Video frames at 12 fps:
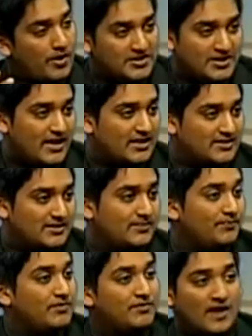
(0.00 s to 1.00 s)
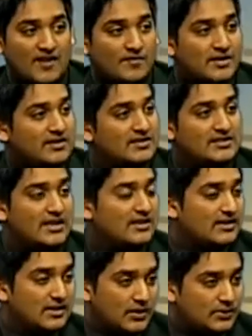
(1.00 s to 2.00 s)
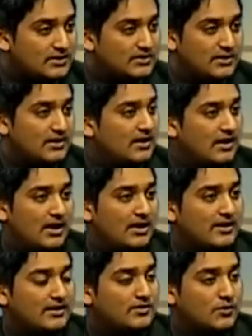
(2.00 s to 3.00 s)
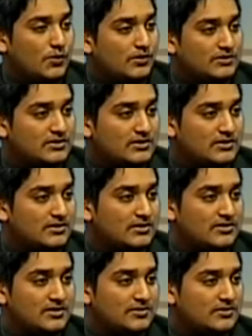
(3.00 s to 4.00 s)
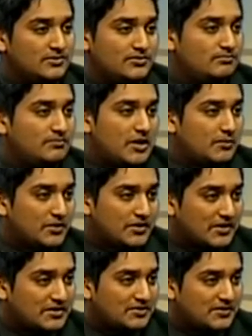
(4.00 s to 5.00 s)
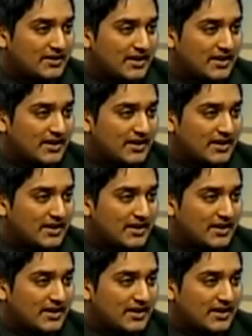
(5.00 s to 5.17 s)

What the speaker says: going to get it. 5 minutes in and out, and I can go on to being productive